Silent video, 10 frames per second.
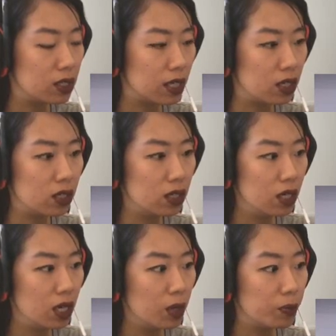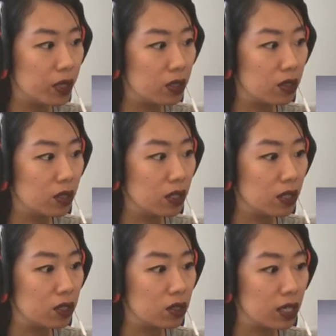the center, but
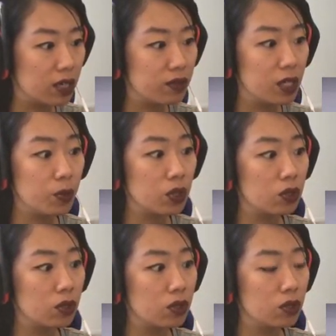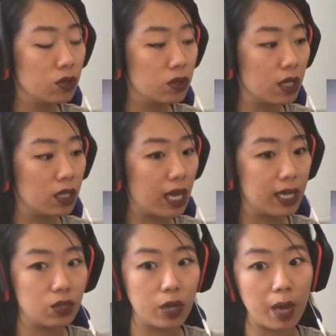there's a lot of teamwork that
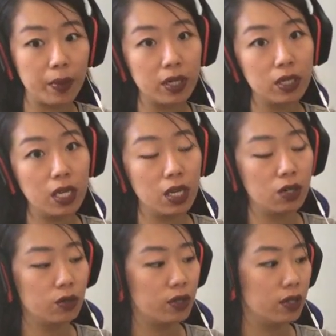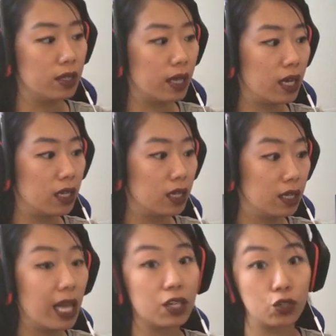has to happen in here, and that a
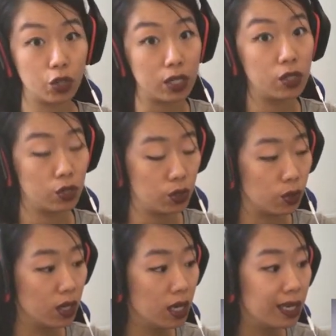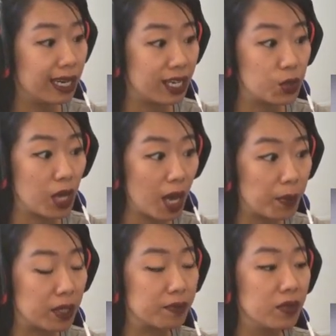lot of trust too that has to
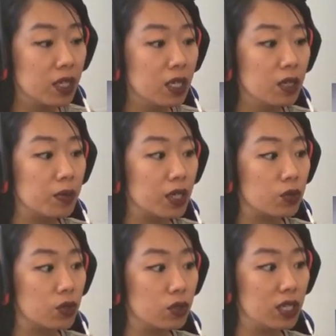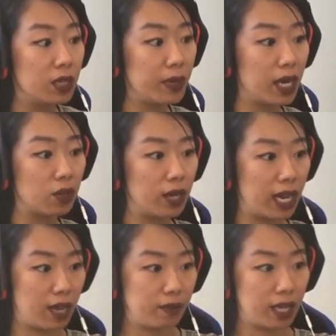happen, because when you're leaning back you gotta
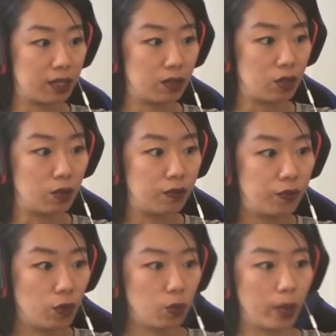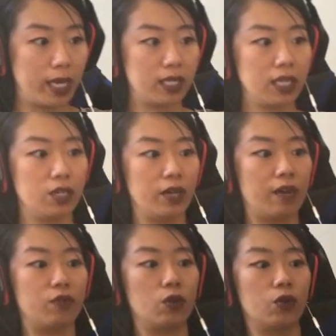have that full weight. You
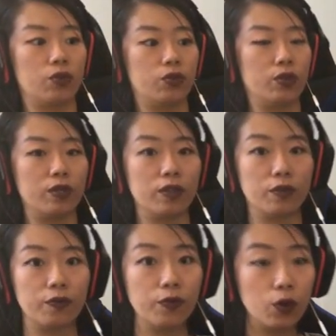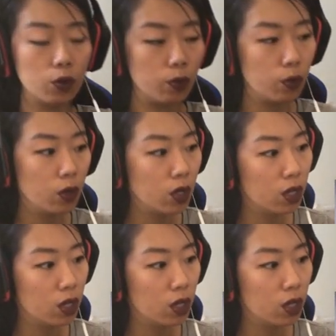have to go through it the full